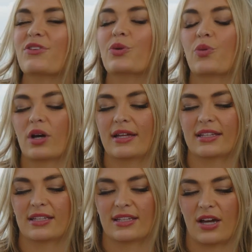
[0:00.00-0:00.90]
you,
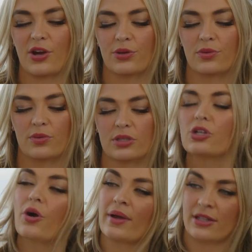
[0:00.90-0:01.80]
are you
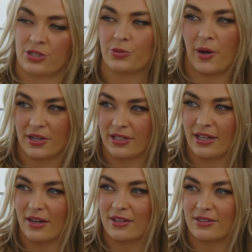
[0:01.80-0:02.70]
going, do you party
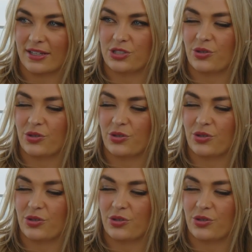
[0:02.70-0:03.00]
there? Like, do you